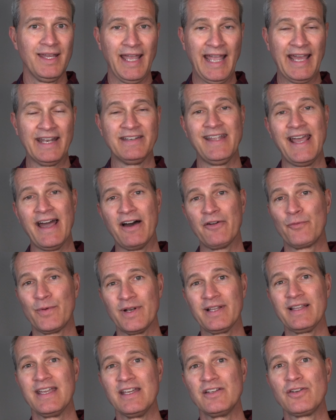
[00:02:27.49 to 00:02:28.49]
and down
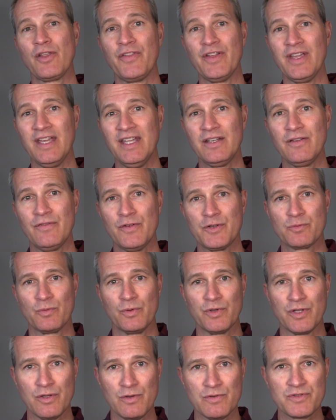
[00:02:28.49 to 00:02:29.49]
really into the
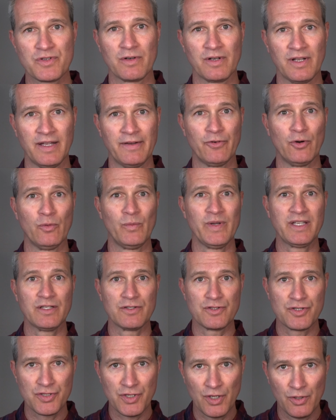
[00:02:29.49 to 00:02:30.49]
individual user level, we
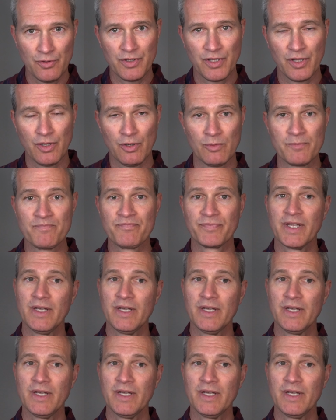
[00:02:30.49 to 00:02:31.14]
can show you,